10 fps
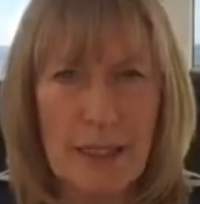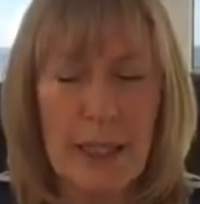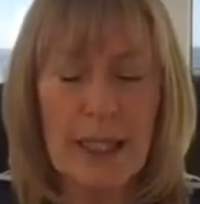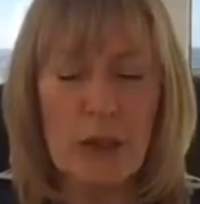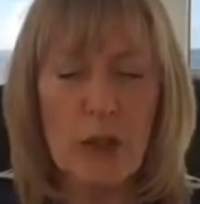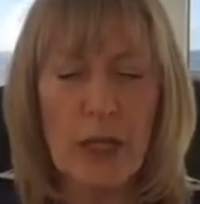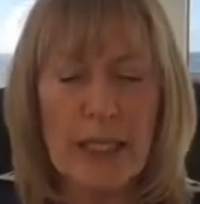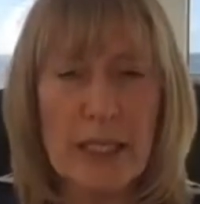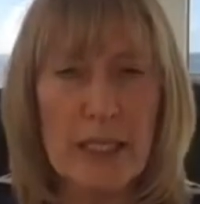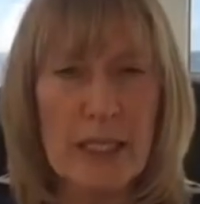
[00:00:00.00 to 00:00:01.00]
and then you're going
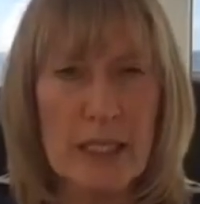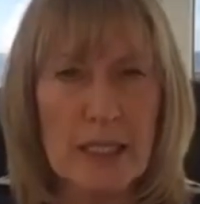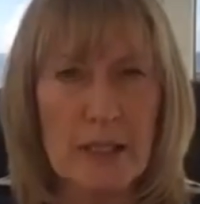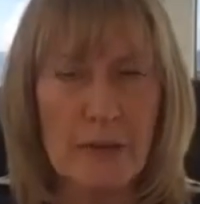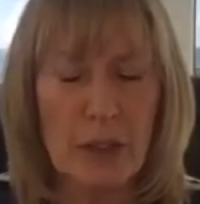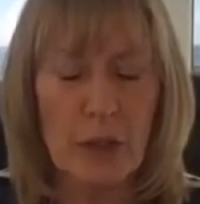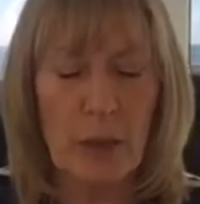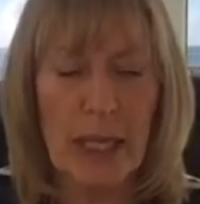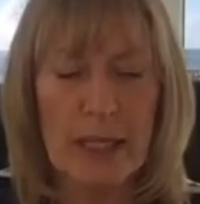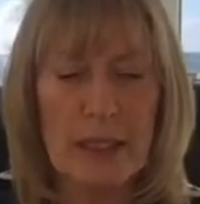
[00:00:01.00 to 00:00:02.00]
to the interview
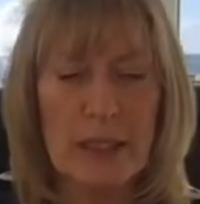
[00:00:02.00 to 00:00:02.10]
and